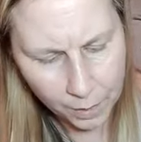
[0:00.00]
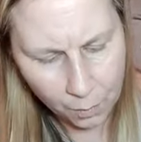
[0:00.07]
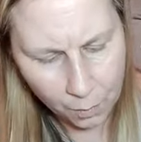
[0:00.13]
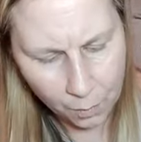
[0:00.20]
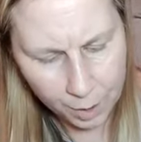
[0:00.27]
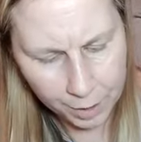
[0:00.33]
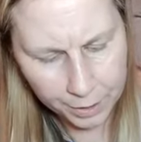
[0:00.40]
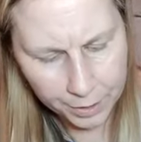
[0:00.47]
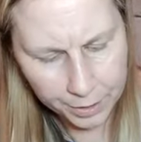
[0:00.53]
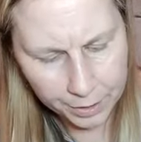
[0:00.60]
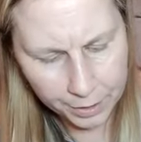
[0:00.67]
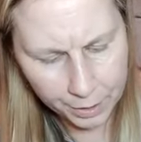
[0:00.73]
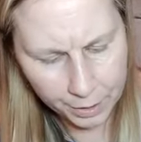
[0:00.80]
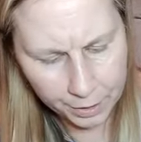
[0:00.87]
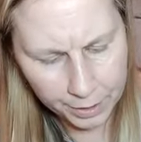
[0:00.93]
Water your
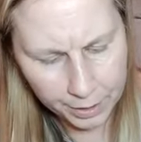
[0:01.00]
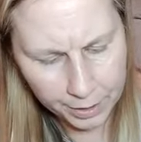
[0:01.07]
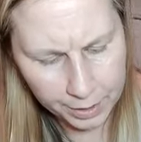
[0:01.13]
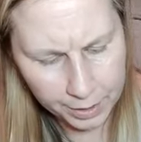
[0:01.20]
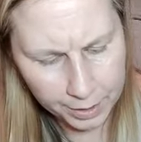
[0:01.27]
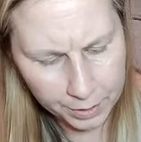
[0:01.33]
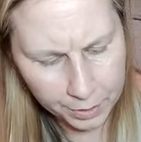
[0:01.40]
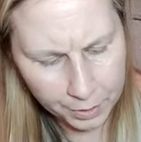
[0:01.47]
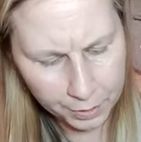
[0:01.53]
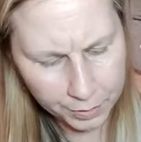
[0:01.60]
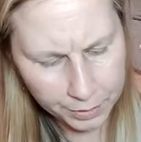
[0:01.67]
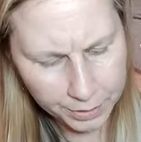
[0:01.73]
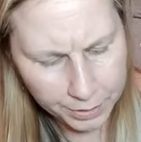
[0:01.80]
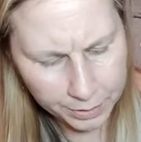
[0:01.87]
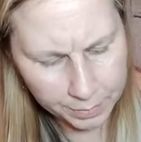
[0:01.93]
garden,
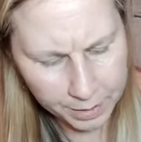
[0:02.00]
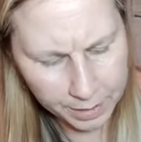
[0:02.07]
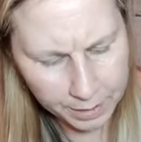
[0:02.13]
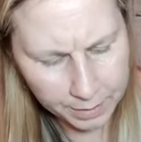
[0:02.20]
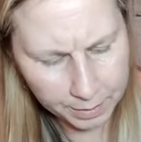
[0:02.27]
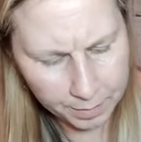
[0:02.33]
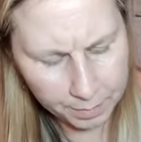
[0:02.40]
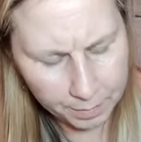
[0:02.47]
nourishment,